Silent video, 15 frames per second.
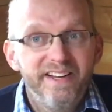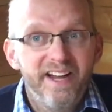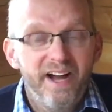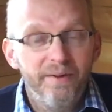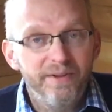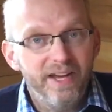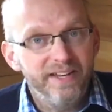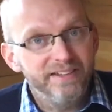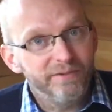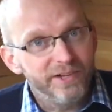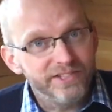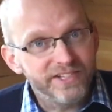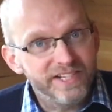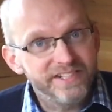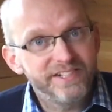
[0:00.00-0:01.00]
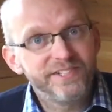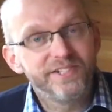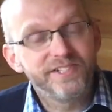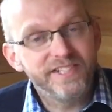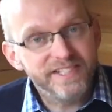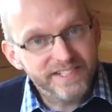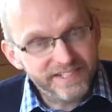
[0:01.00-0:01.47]
And what Jesus
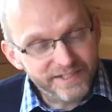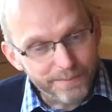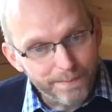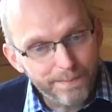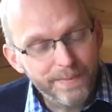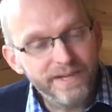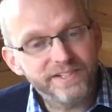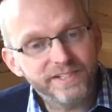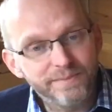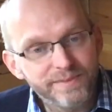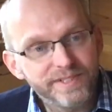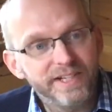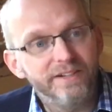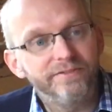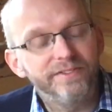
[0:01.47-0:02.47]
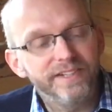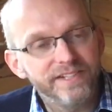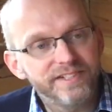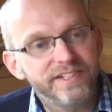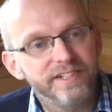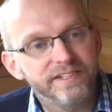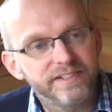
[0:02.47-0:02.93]
does, he submits himself and he
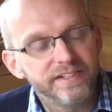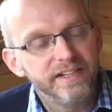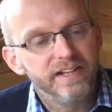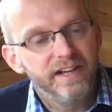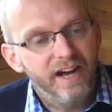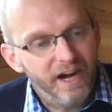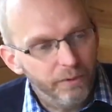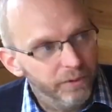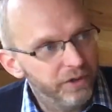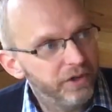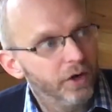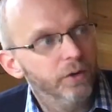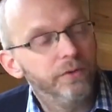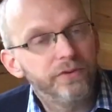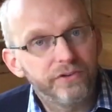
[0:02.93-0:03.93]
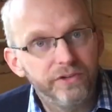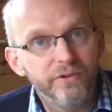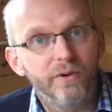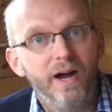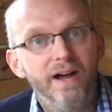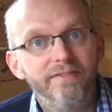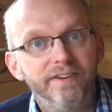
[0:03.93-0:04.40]
says, I will go through
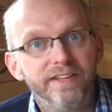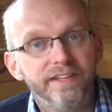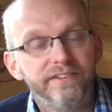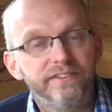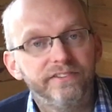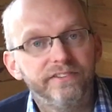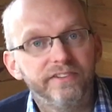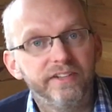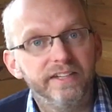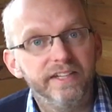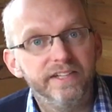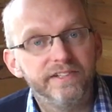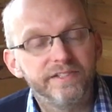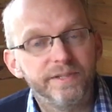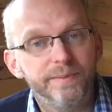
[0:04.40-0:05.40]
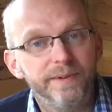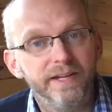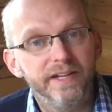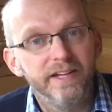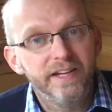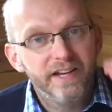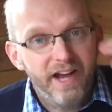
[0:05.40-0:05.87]
whatever this needs to
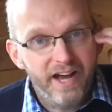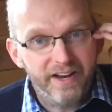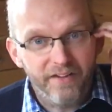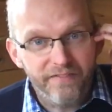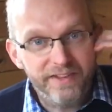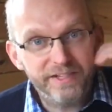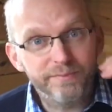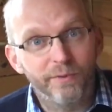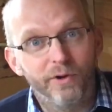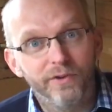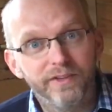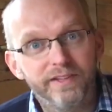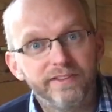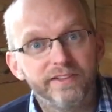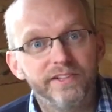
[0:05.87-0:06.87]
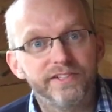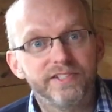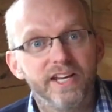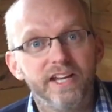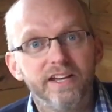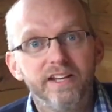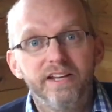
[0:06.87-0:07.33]
be. And on this Maundy
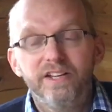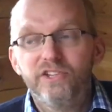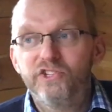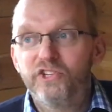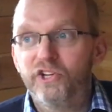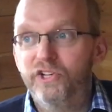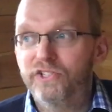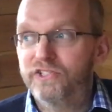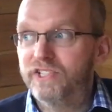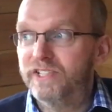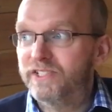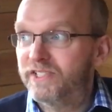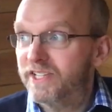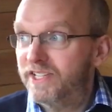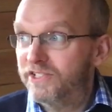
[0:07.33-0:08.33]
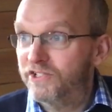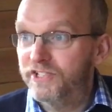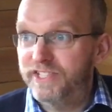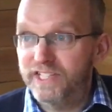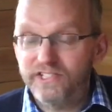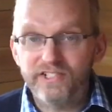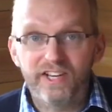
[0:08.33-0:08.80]
Thursday, churches
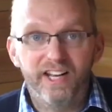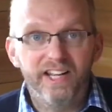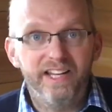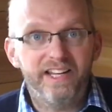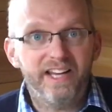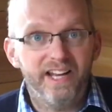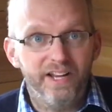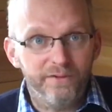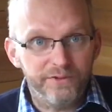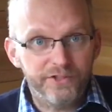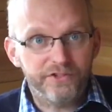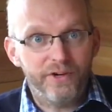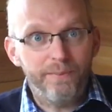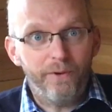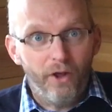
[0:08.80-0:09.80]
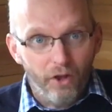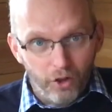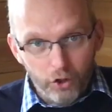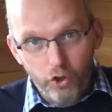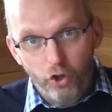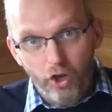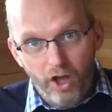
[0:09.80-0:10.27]
traditionally kind of strip all the
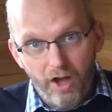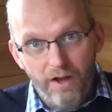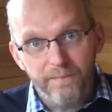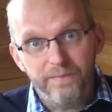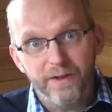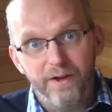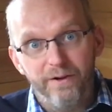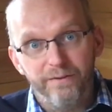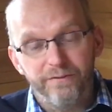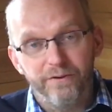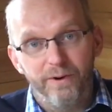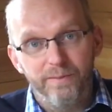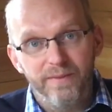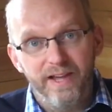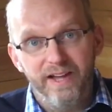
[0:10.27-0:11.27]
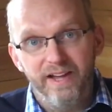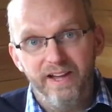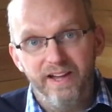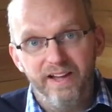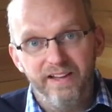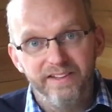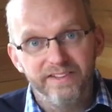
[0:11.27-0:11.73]
colour from
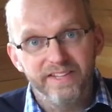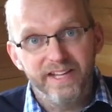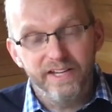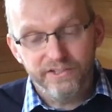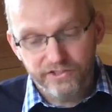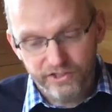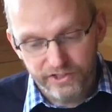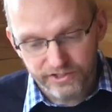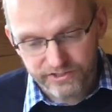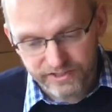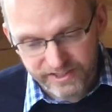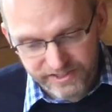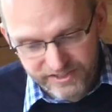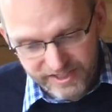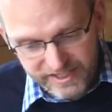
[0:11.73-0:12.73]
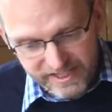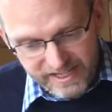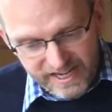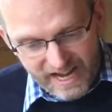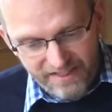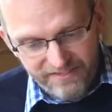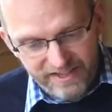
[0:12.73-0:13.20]
their churches,
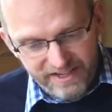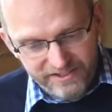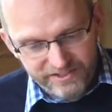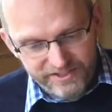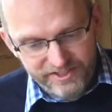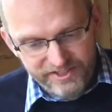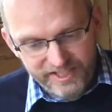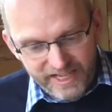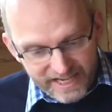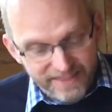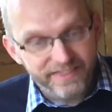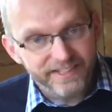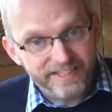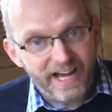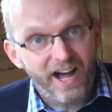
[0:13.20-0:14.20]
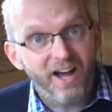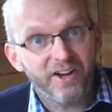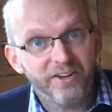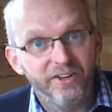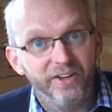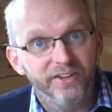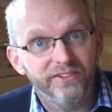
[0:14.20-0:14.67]
and they sit in the
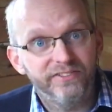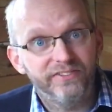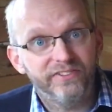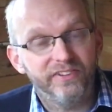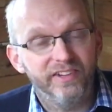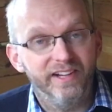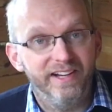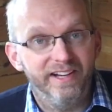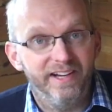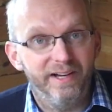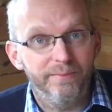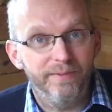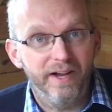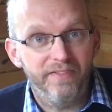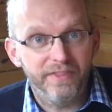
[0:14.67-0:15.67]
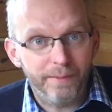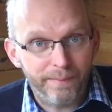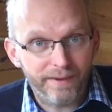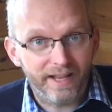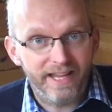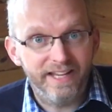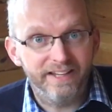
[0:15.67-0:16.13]
darkness and the
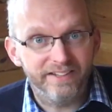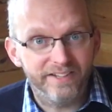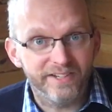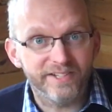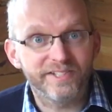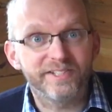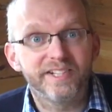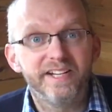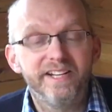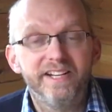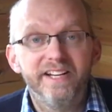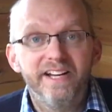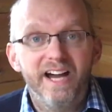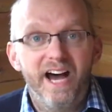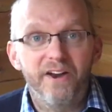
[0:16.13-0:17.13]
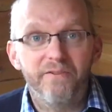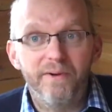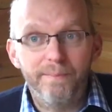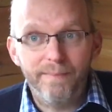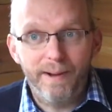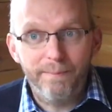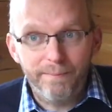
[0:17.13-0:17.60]
plainness, and
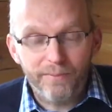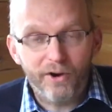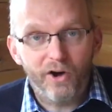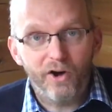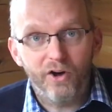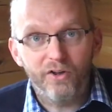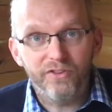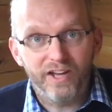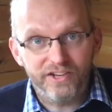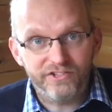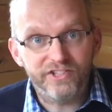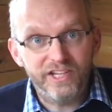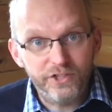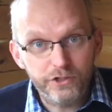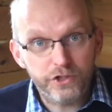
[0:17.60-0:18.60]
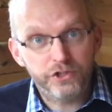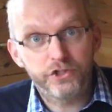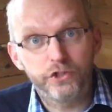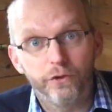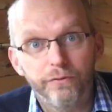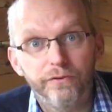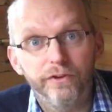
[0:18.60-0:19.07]
remember that Jesus
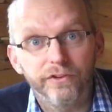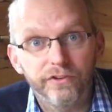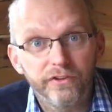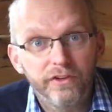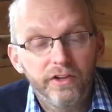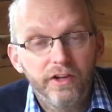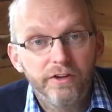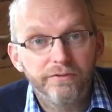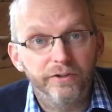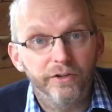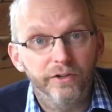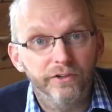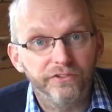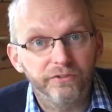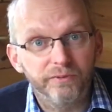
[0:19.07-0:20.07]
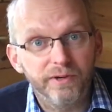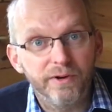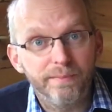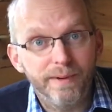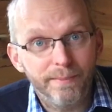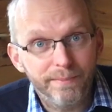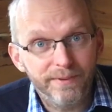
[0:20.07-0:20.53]
suffered for us, and we
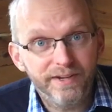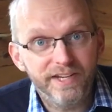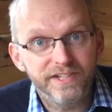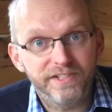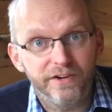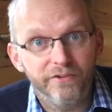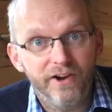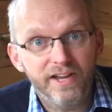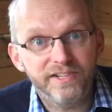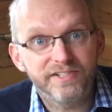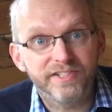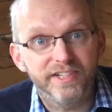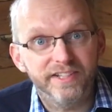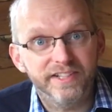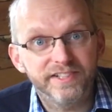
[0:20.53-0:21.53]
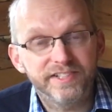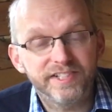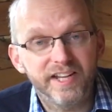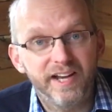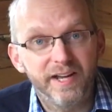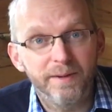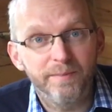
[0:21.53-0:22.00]
remember his arrest at this
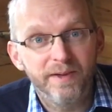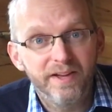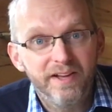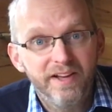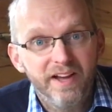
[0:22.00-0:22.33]
time.